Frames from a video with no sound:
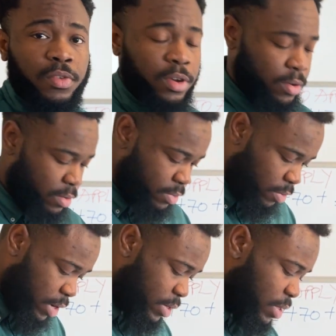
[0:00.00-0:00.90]
figure,
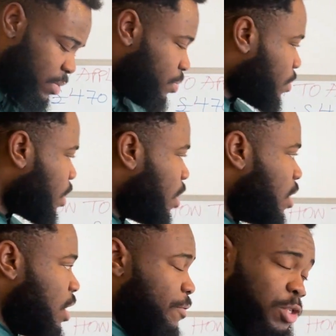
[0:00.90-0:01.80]
right?
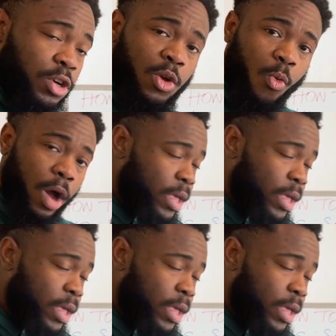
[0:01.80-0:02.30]
If it's only 1